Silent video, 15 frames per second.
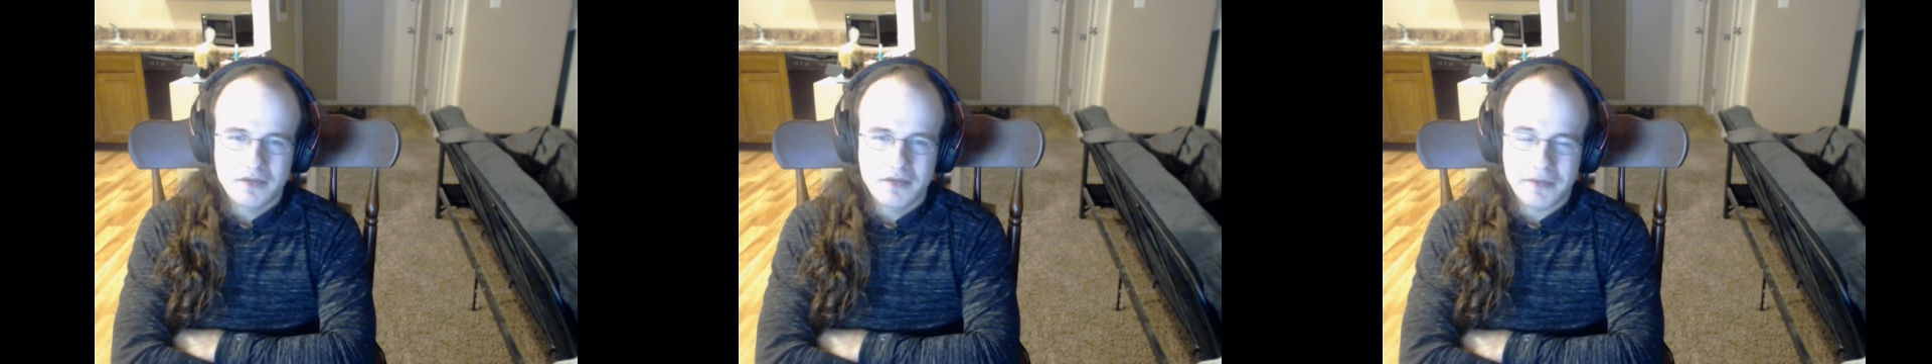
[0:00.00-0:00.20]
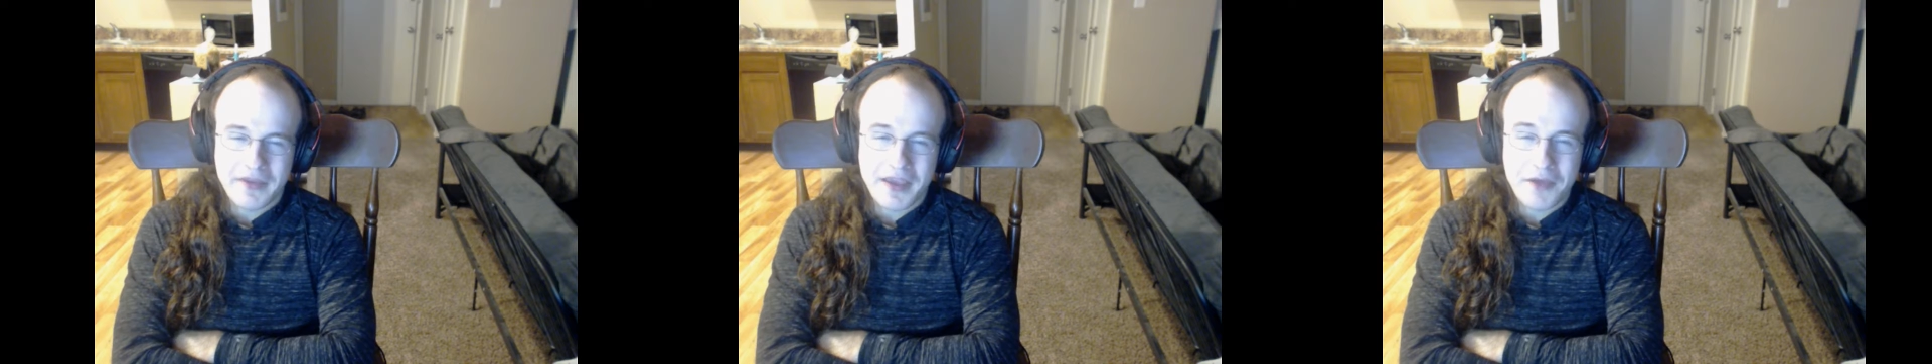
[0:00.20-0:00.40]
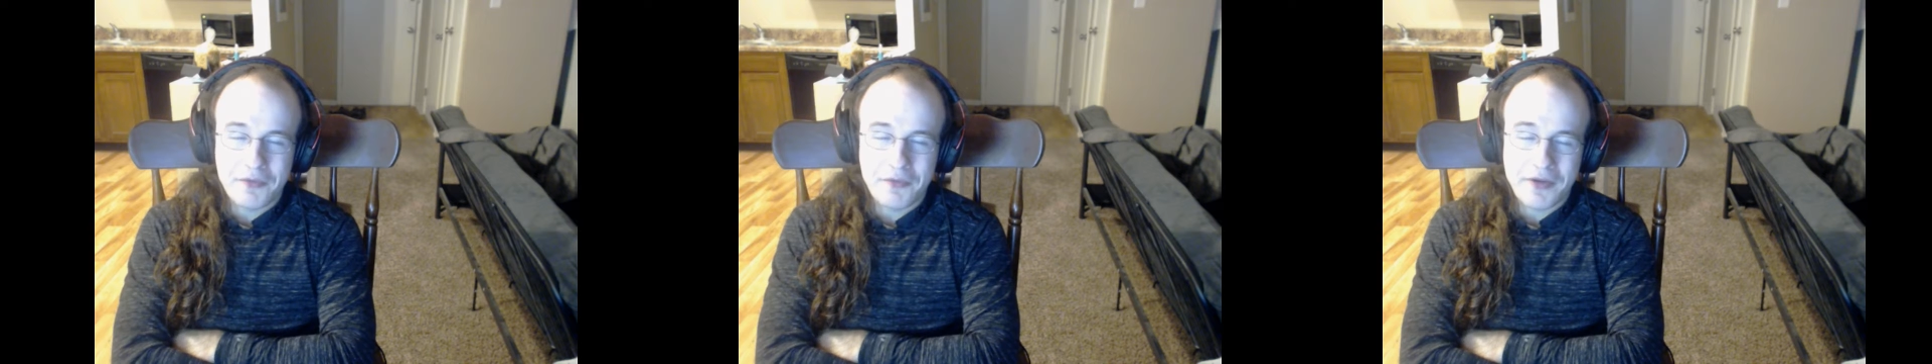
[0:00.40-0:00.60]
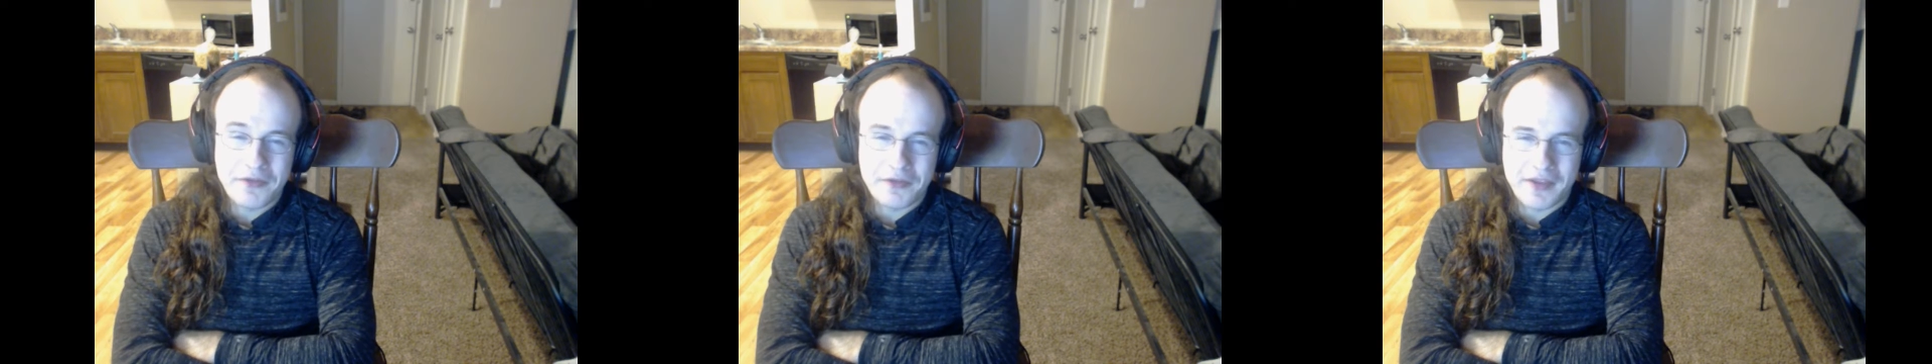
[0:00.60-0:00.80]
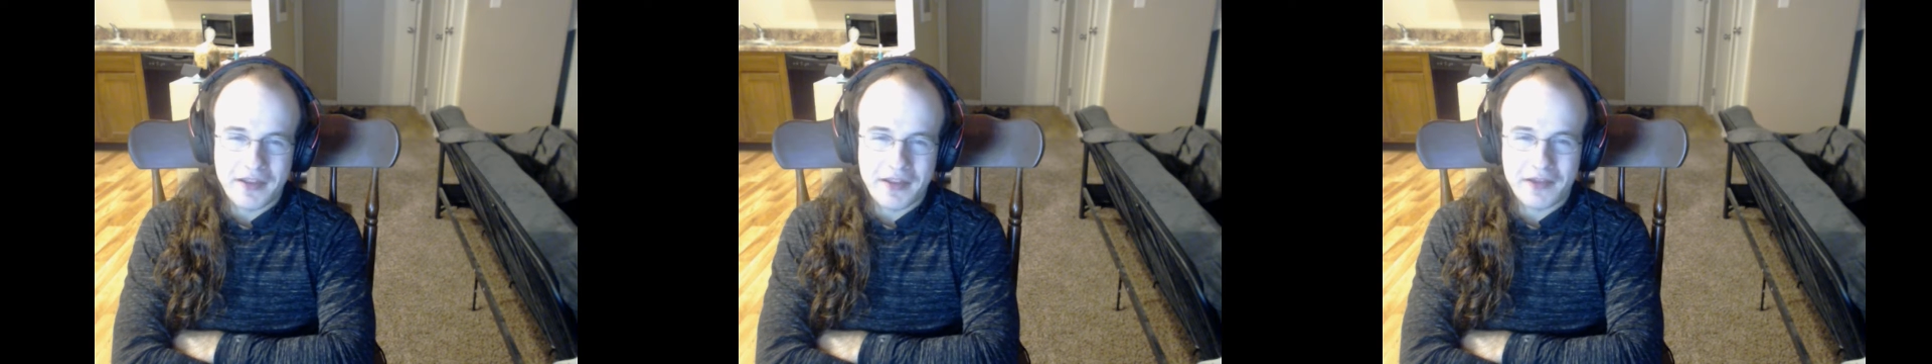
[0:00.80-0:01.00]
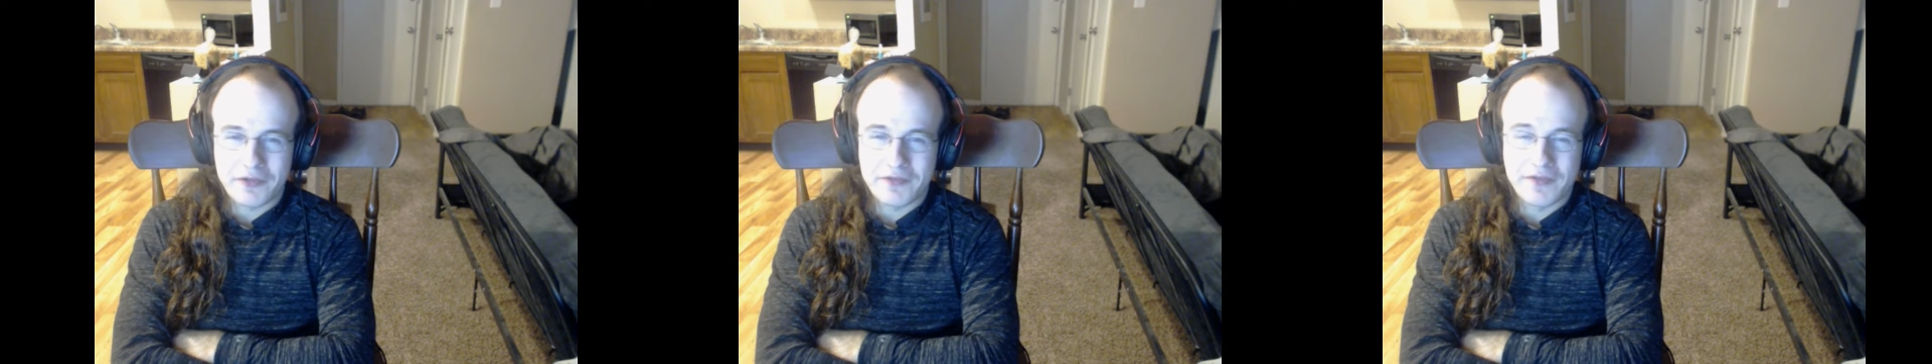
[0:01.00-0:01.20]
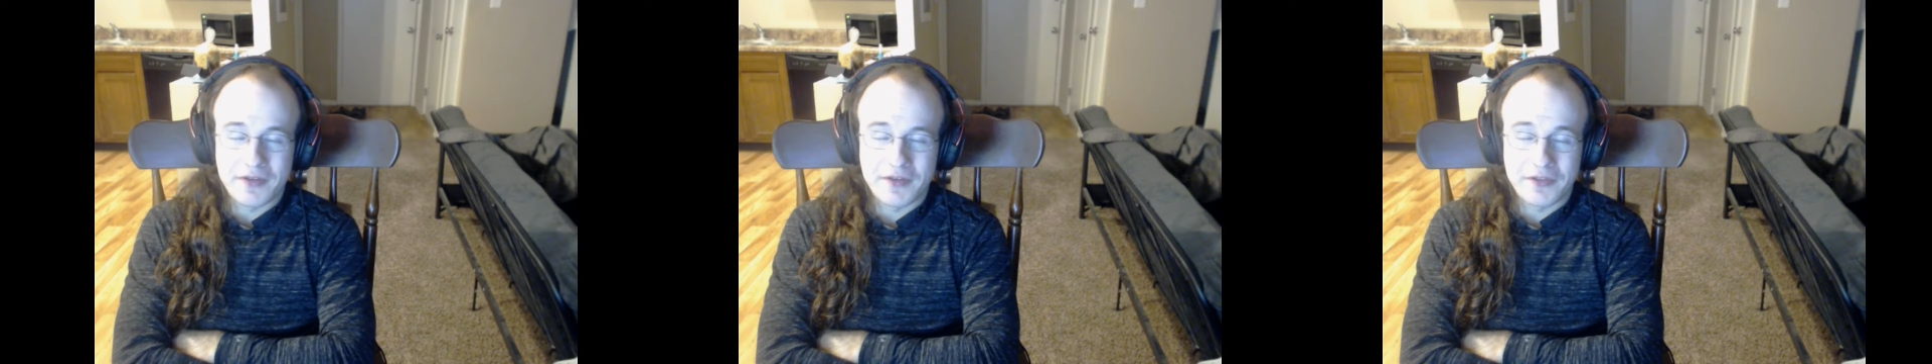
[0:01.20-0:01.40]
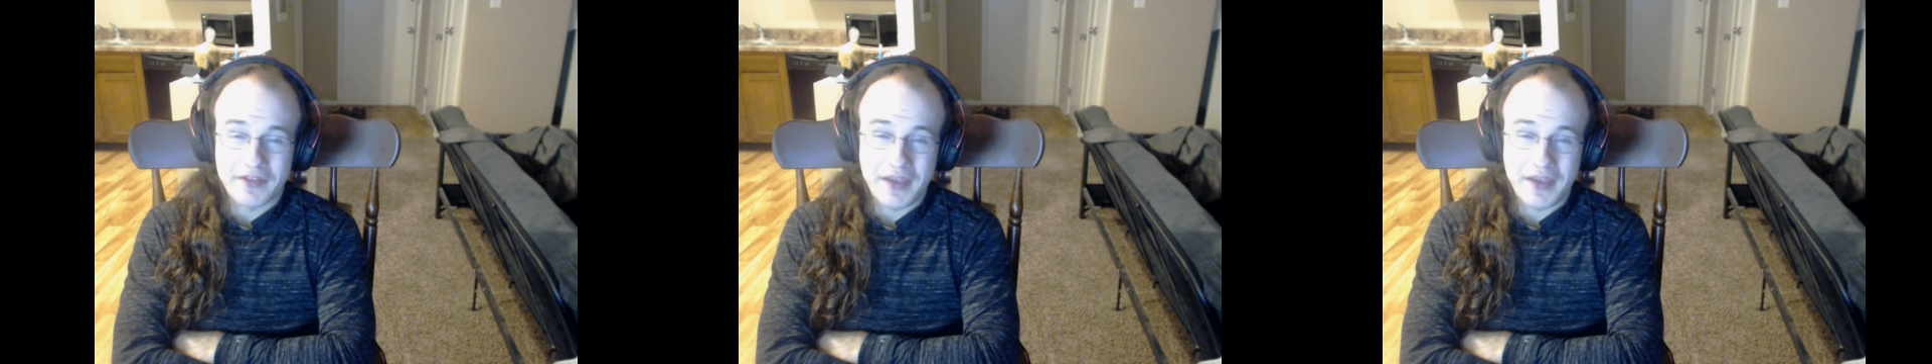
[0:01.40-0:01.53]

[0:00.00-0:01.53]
I can't wait to actually finish the